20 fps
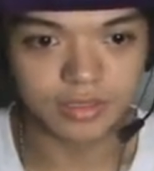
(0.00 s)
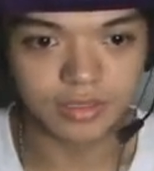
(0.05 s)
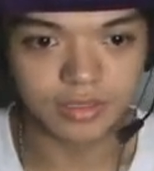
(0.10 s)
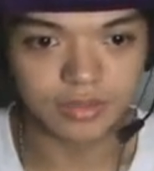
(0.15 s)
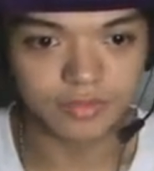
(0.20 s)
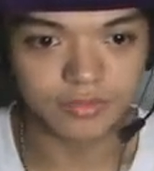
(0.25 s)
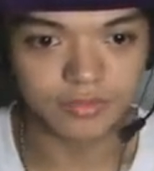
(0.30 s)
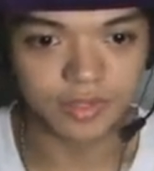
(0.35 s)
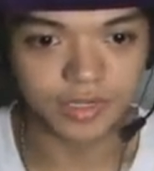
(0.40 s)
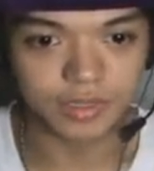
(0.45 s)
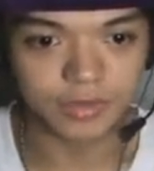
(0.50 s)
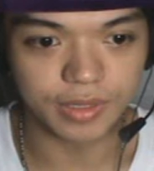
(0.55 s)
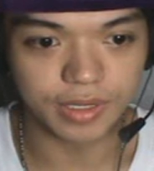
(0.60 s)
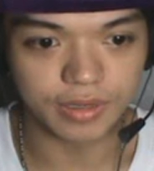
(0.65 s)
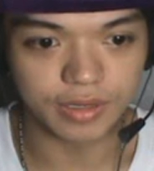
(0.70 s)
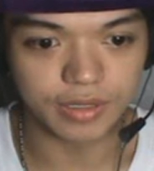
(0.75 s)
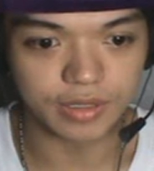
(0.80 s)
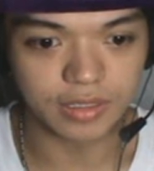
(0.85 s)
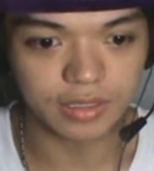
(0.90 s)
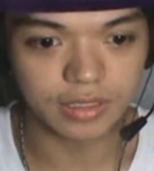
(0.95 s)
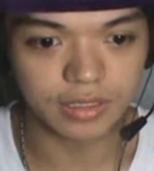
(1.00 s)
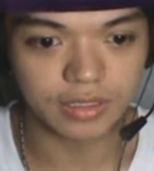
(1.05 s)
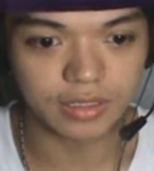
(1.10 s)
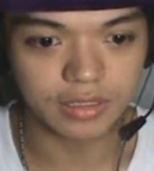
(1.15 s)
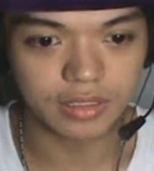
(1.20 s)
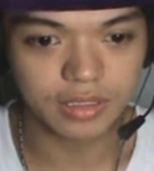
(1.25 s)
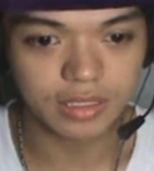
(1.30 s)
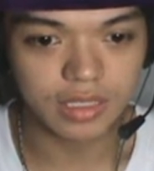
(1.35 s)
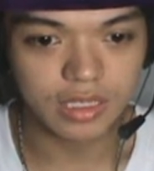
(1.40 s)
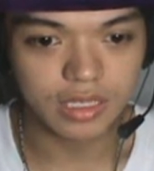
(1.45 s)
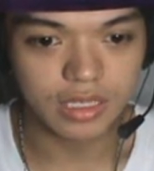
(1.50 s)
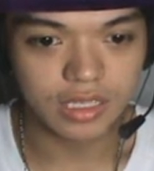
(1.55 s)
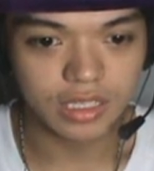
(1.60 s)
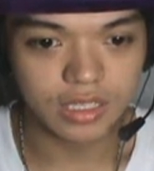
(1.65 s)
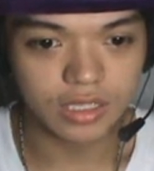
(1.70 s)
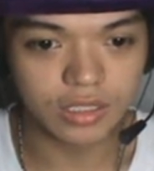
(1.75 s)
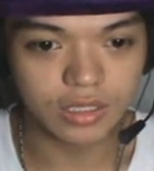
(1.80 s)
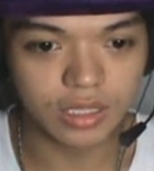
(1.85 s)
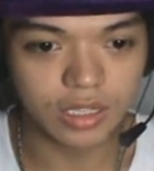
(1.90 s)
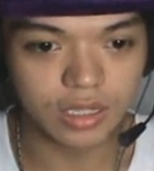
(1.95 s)
Uh, video error. Huh.
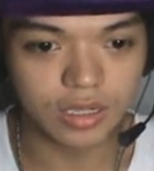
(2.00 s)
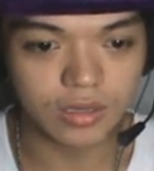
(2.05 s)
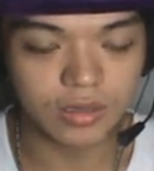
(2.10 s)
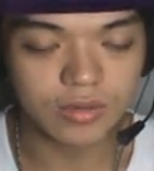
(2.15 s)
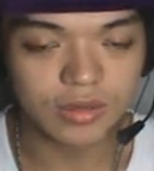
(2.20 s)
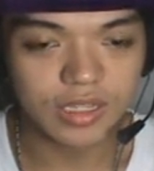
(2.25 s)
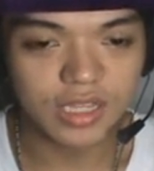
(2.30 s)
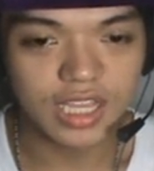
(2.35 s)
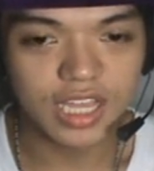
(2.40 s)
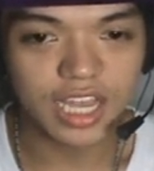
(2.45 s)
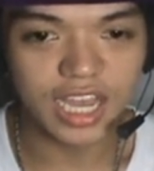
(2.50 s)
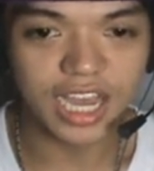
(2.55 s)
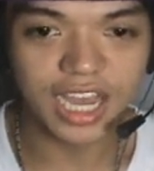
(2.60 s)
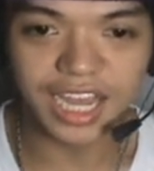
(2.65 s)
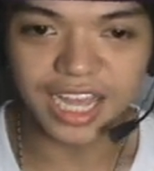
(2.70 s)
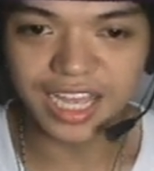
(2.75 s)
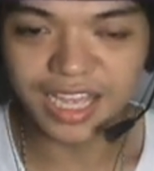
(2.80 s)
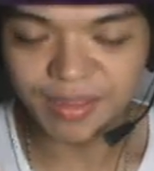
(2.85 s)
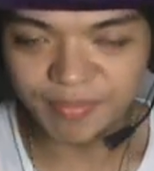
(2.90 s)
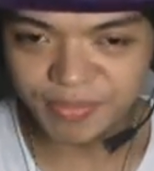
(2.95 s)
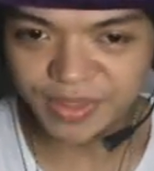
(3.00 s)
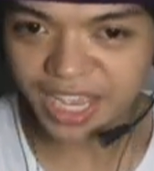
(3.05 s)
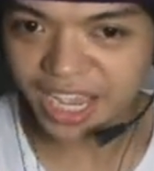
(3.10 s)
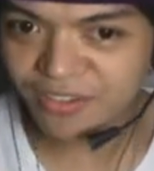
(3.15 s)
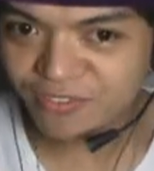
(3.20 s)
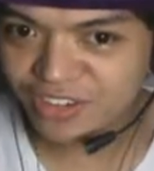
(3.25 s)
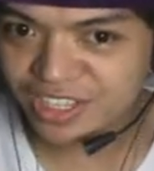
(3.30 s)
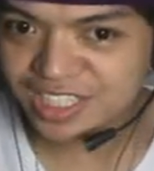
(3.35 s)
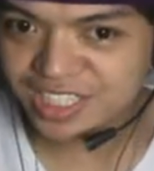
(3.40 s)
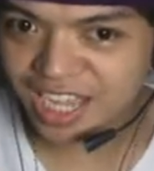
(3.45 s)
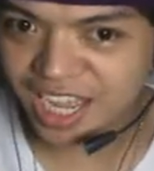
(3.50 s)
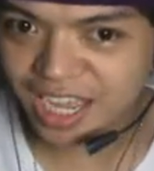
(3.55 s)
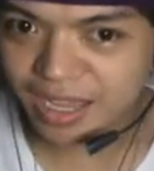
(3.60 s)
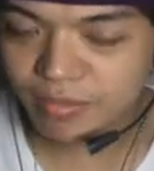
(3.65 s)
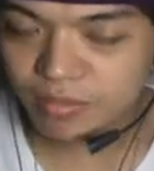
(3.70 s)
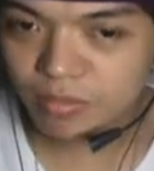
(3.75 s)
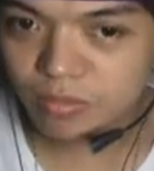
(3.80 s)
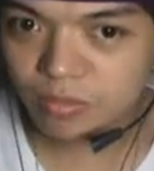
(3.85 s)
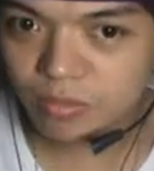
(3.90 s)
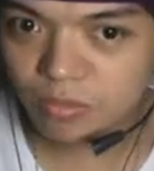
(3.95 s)
You know, every
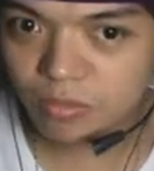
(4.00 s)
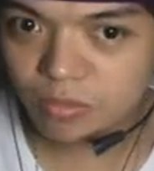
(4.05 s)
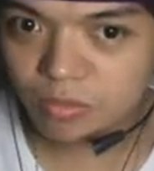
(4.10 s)
time.